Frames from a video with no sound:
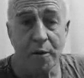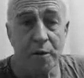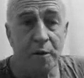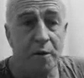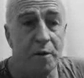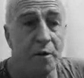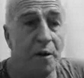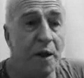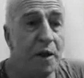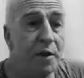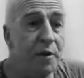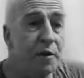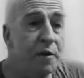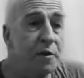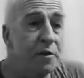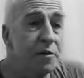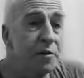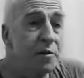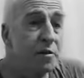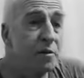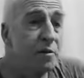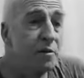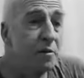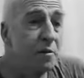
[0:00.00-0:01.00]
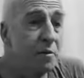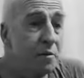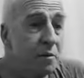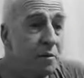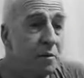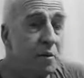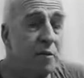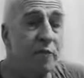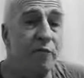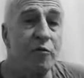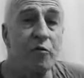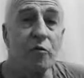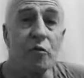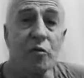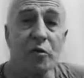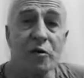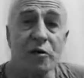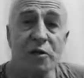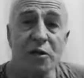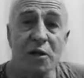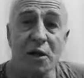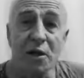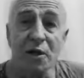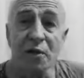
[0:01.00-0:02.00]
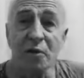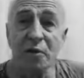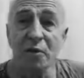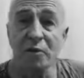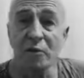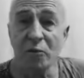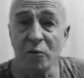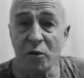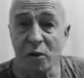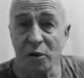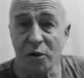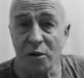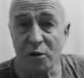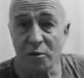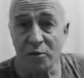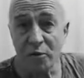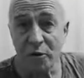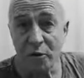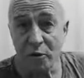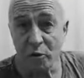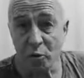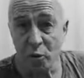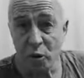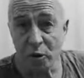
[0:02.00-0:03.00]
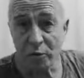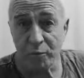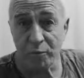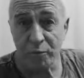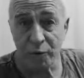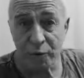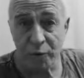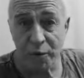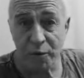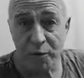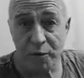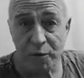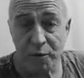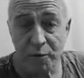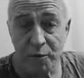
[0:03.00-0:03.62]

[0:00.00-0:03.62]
That is, if you want to stay reasonably in one piece.